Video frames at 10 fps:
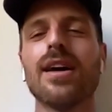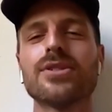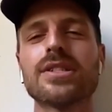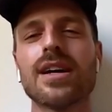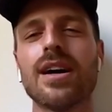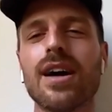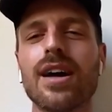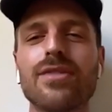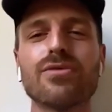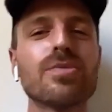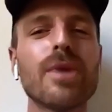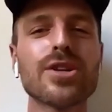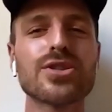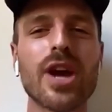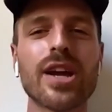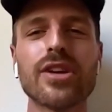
I was on RuPaul's